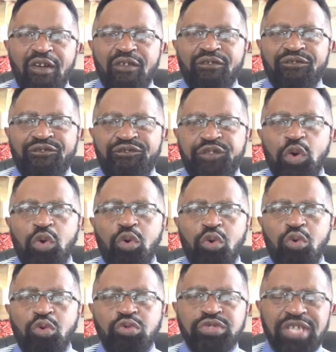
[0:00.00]

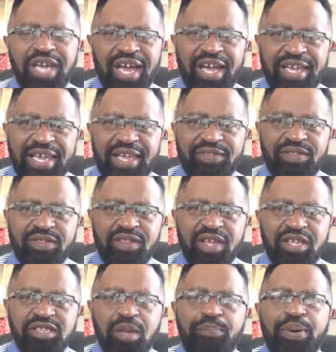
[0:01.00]
Fools are
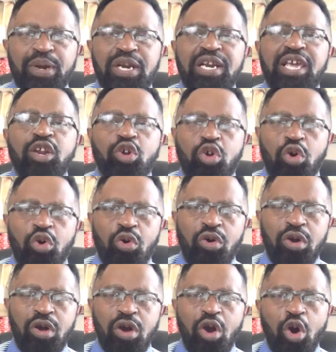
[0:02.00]
in the
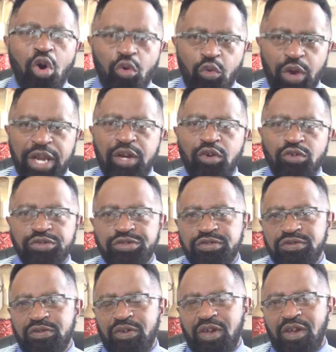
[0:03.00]
political arenas.
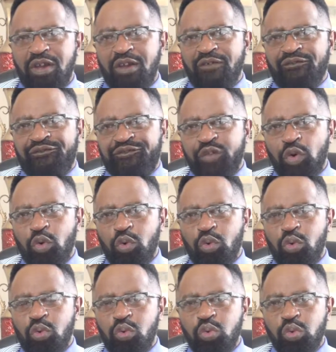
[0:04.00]

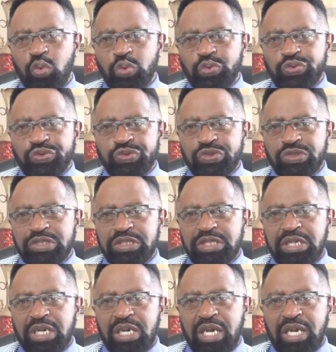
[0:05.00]
Fools
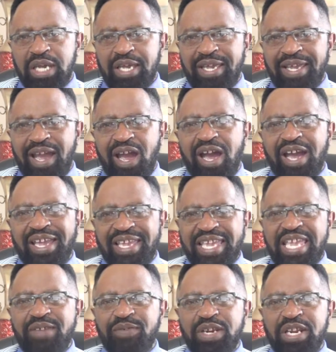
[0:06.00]
are
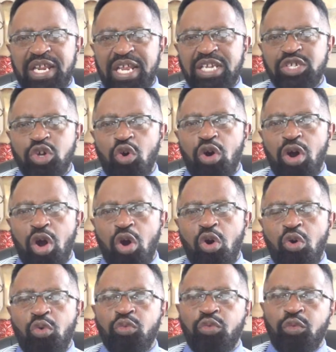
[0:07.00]
even in your
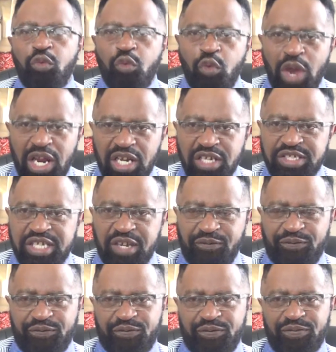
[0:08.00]
own
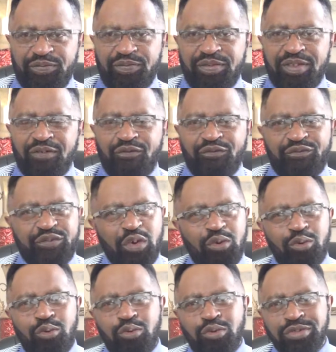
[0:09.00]
relative.
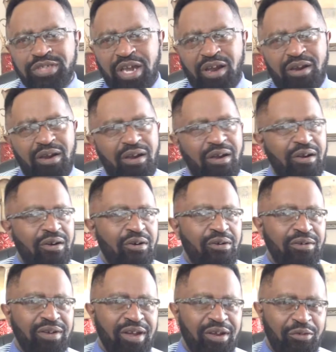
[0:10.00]
Fools are
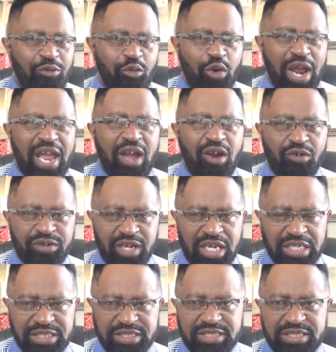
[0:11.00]
all around
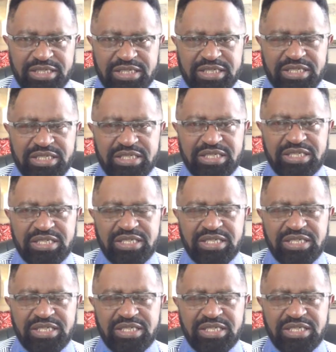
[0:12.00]
us.